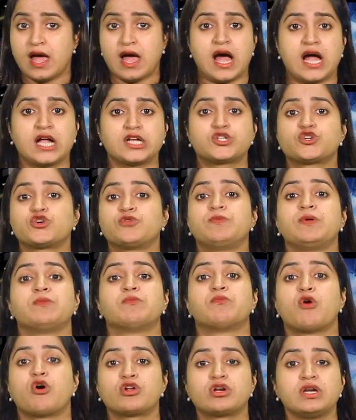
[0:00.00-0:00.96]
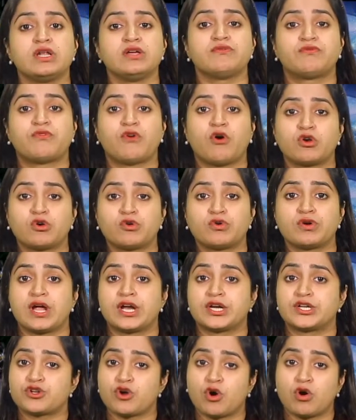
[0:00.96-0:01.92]
and should be morally followed
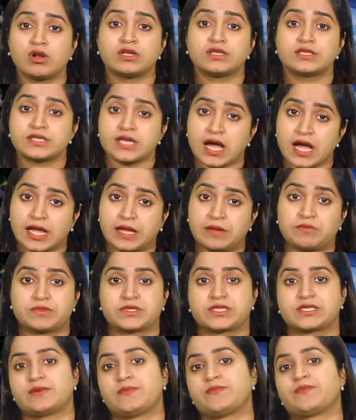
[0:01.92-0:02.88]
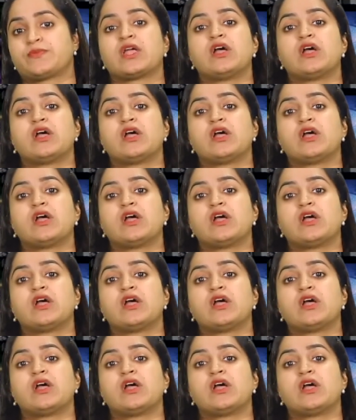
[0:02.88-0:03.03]
at all times.